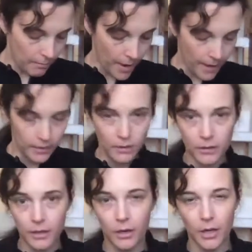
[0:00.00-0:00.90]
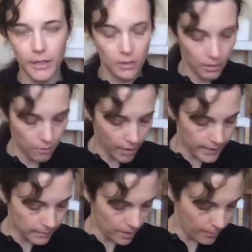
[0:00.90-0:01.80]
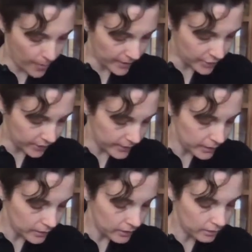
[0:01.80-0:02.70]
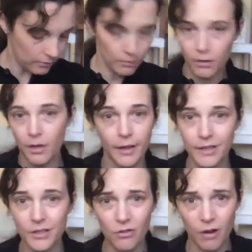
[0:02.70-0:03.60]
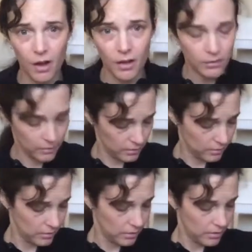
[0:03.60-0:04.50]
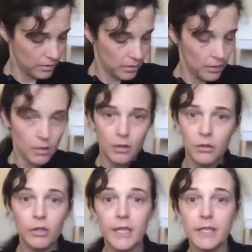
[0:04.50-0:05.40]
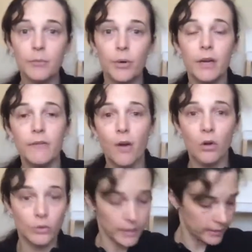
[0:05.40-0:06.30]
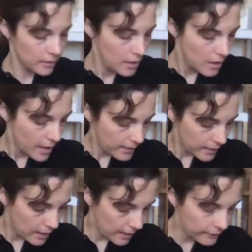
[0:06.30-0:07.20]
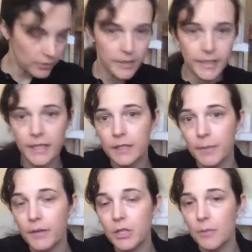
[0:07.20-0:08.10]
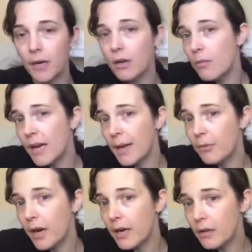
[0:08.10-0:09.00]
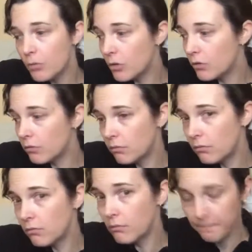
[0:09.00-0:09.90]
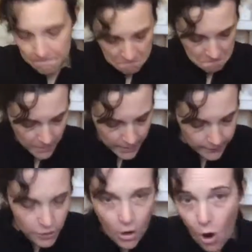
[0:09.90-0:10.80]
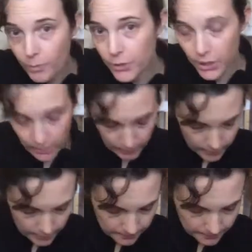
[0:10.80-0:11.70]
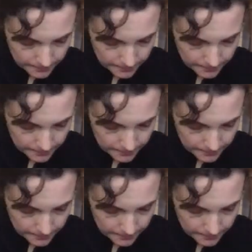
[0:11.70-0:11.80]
but it's not quite in my budget, that's all right. Look at some pre-folds. And then after 6 months, you might go and upgrade them all. Gives you options.